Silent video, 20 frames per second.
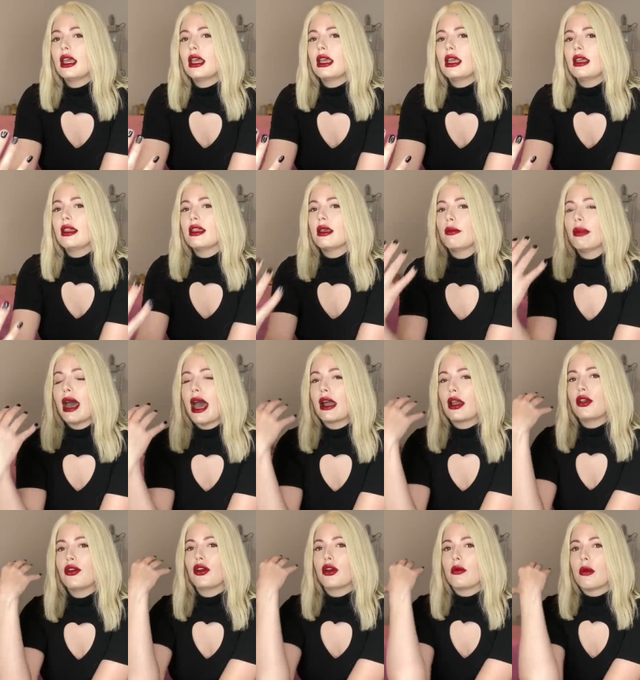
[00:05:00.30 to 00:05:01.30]
in the back
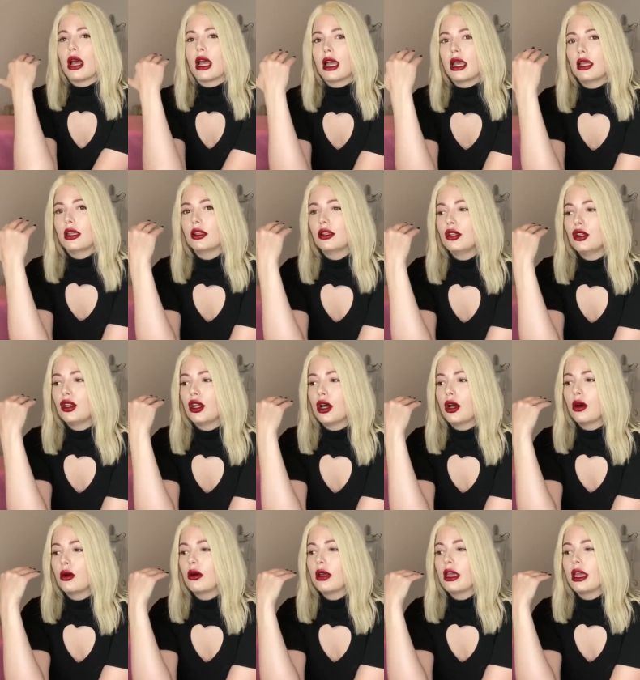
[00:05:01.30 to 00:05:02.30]
of your mind you
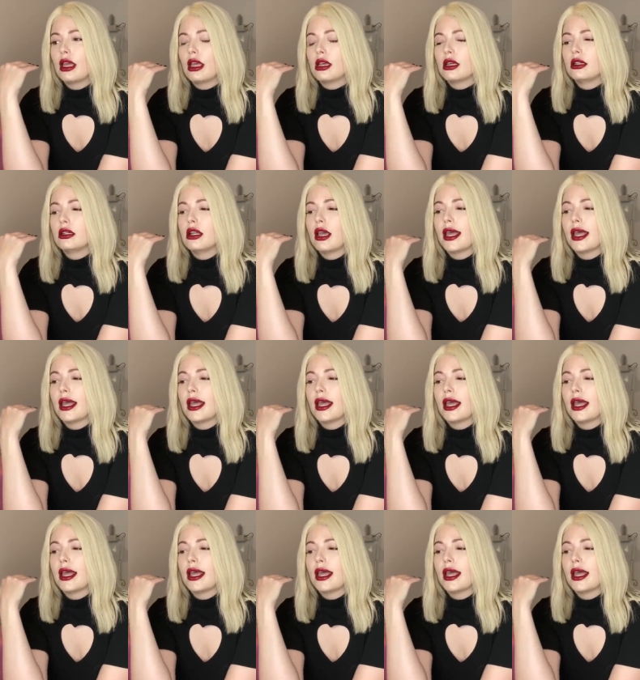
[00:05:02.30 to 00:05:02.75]
know and